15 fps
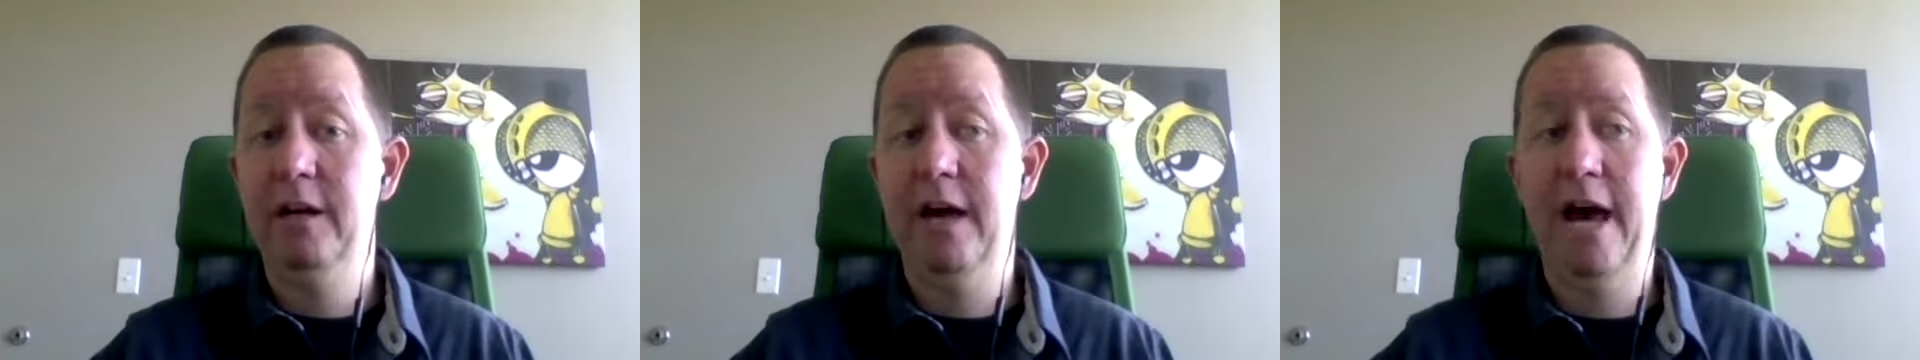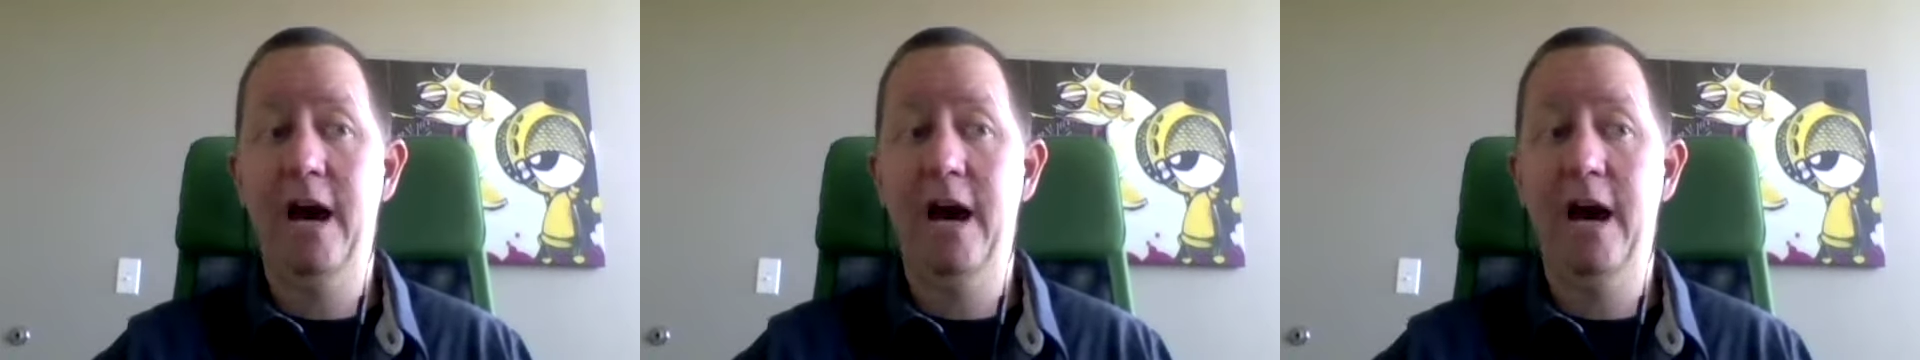
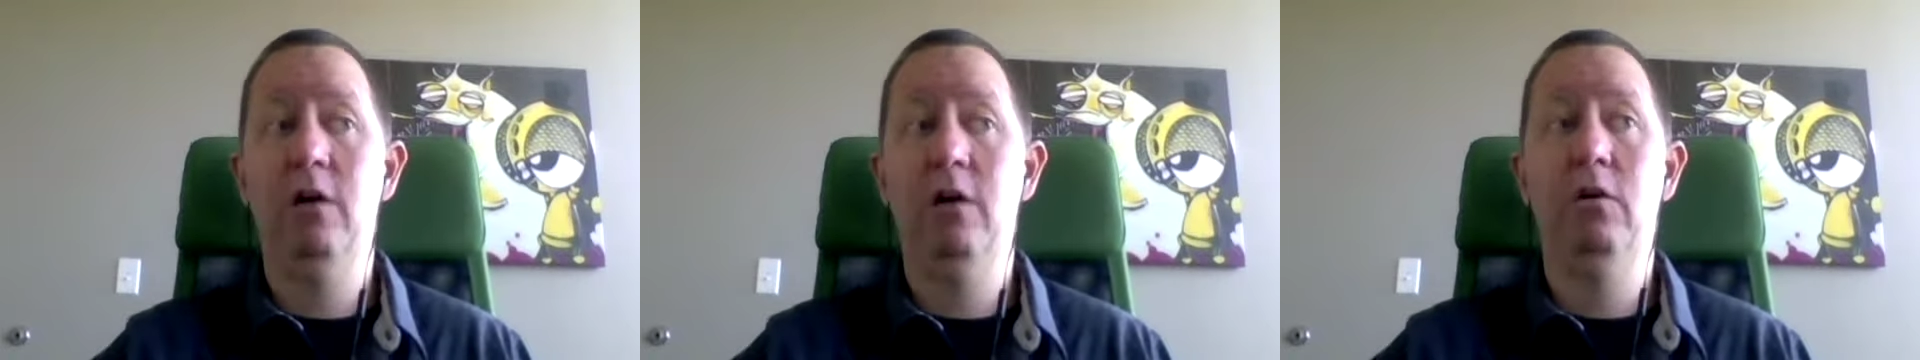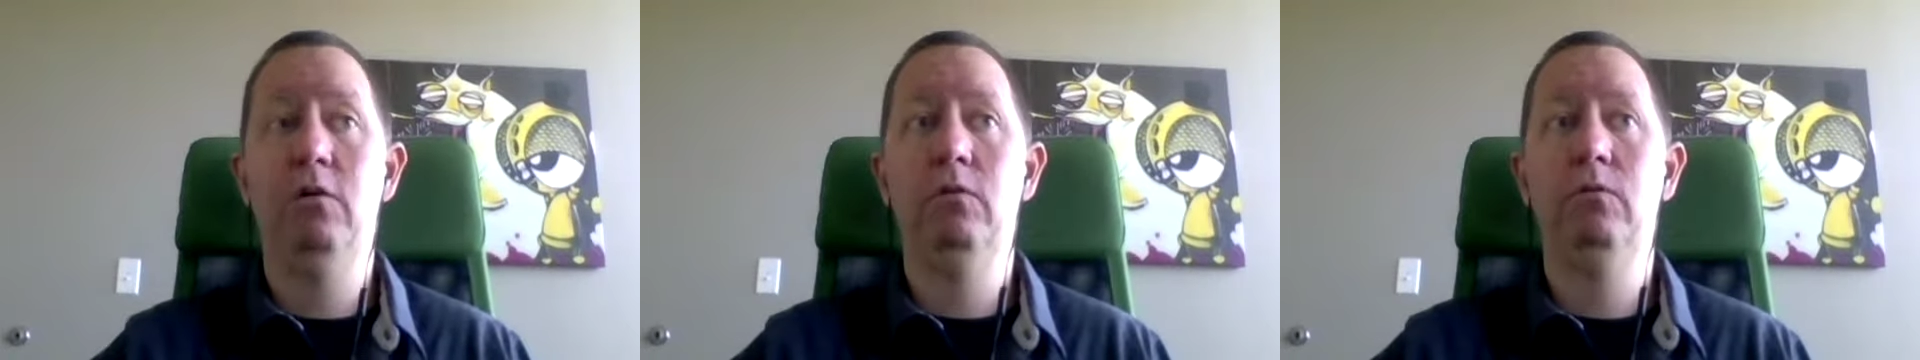
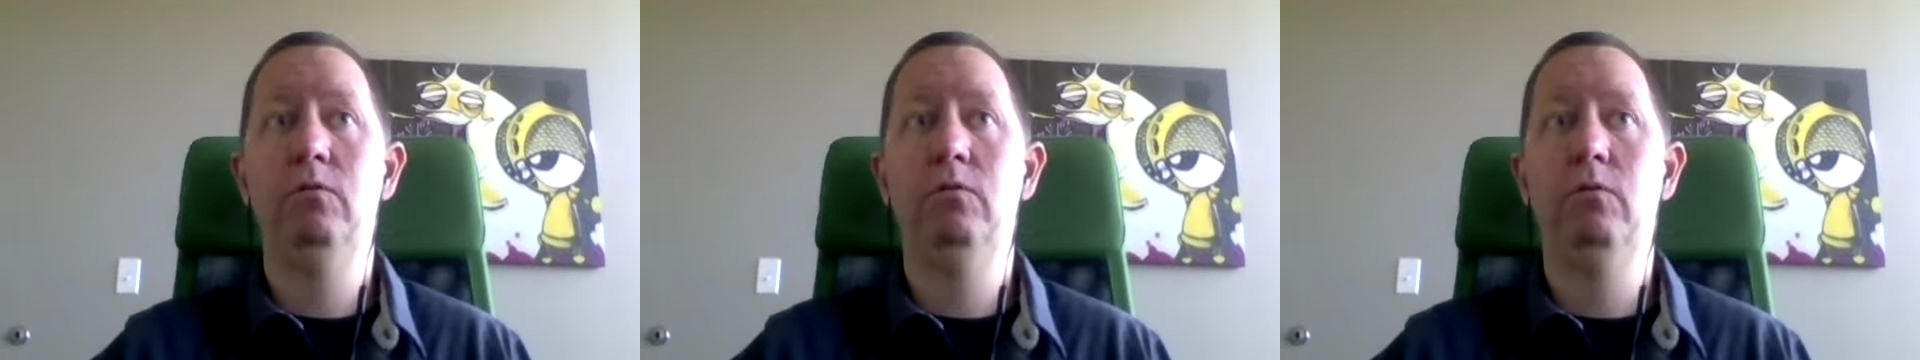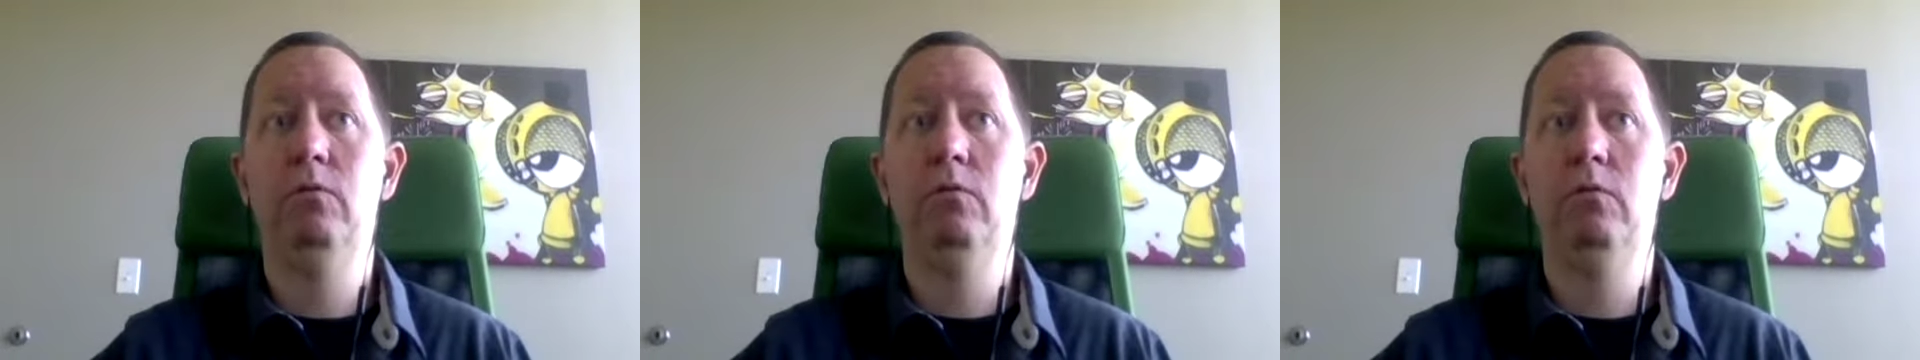how
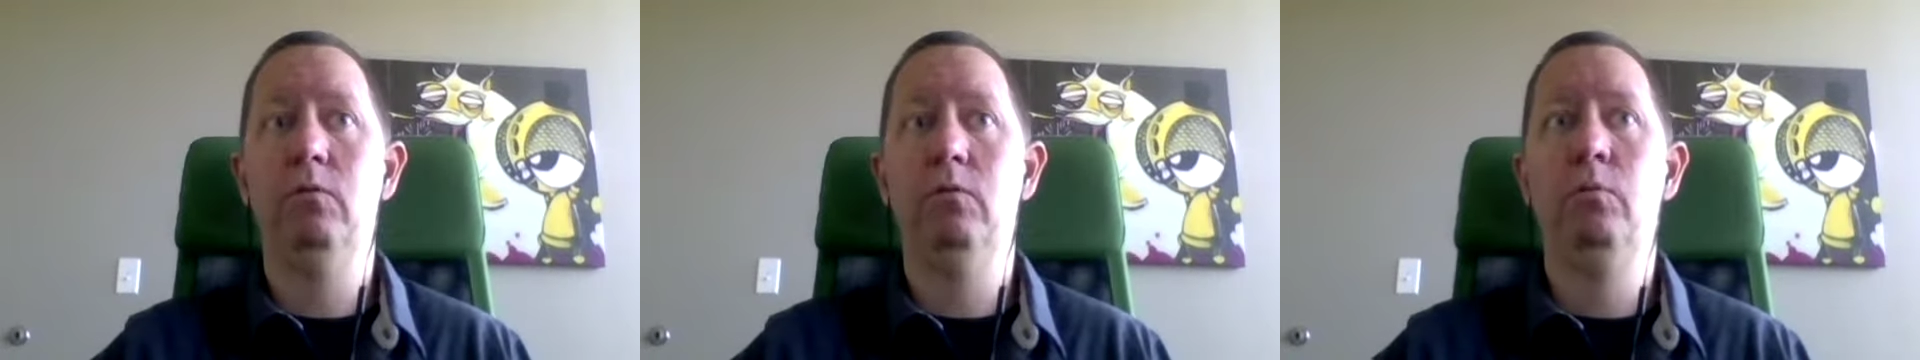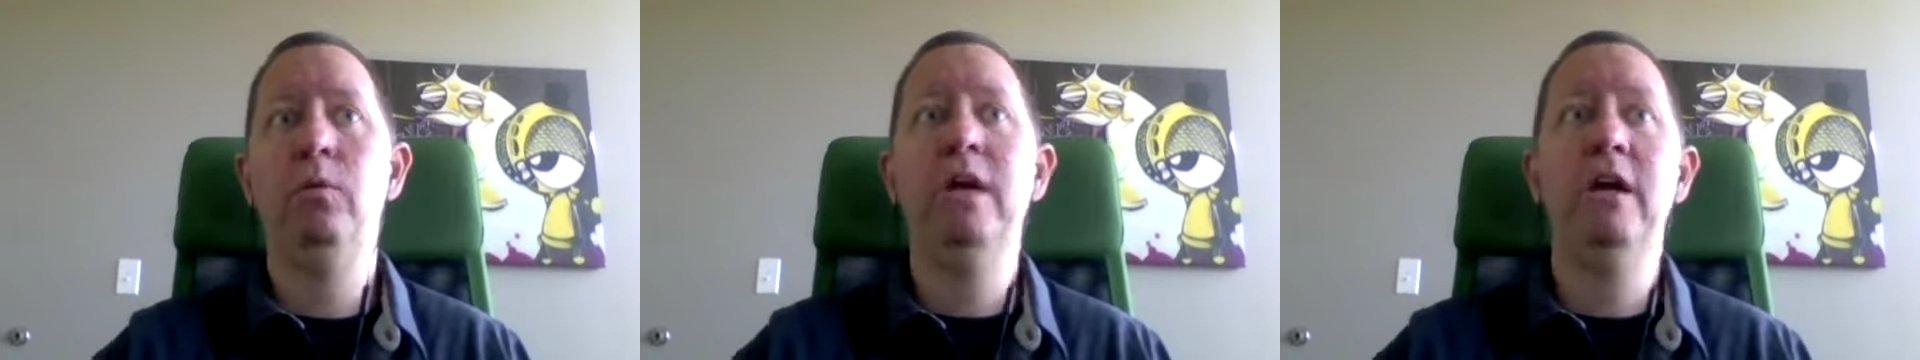
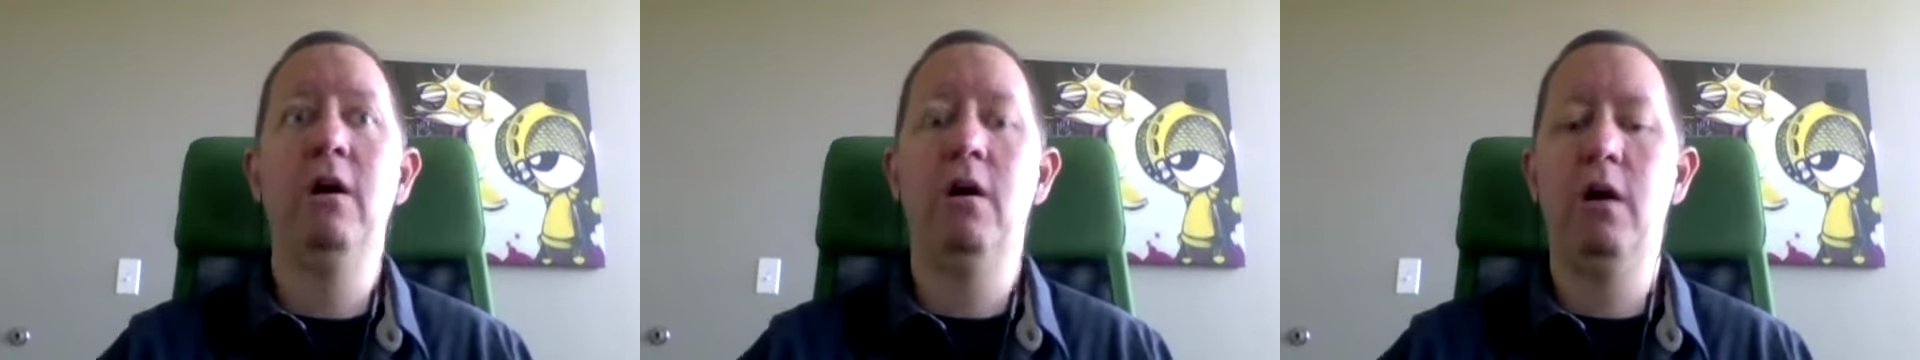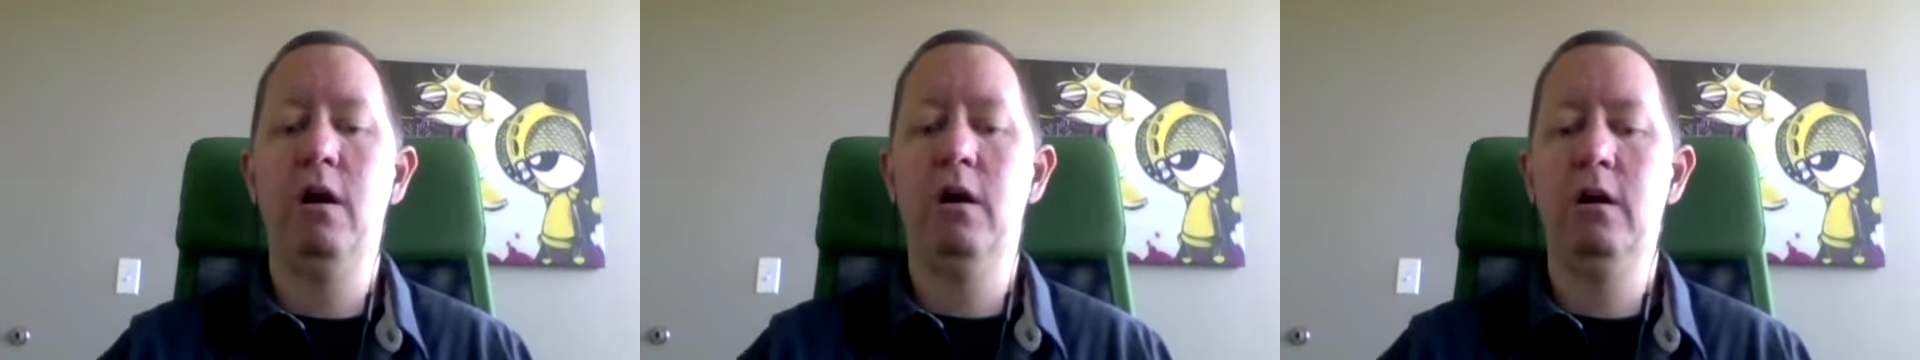we
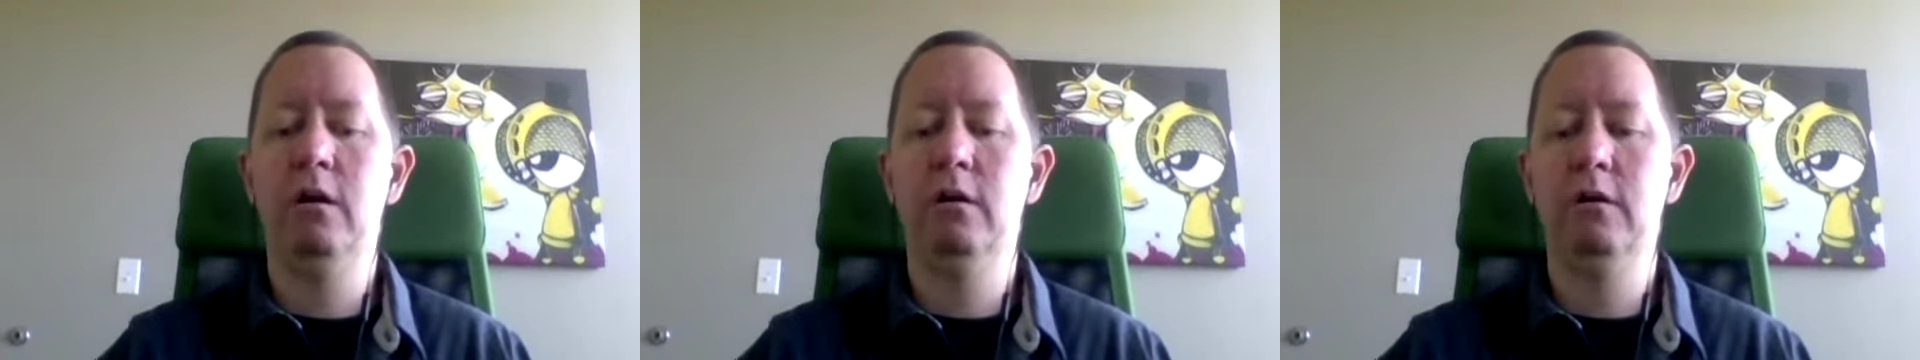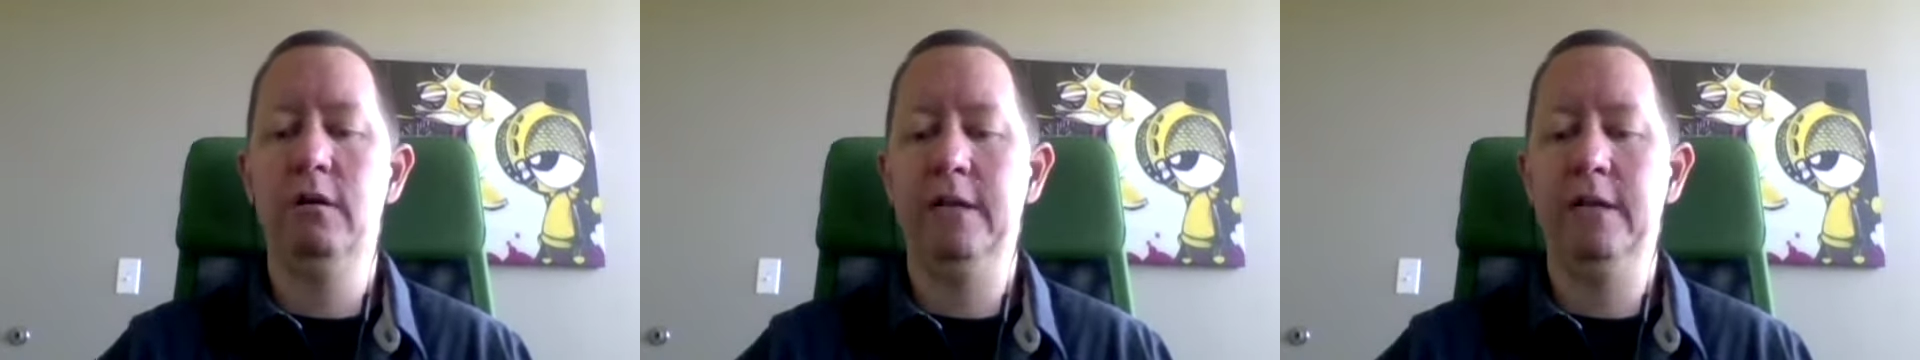are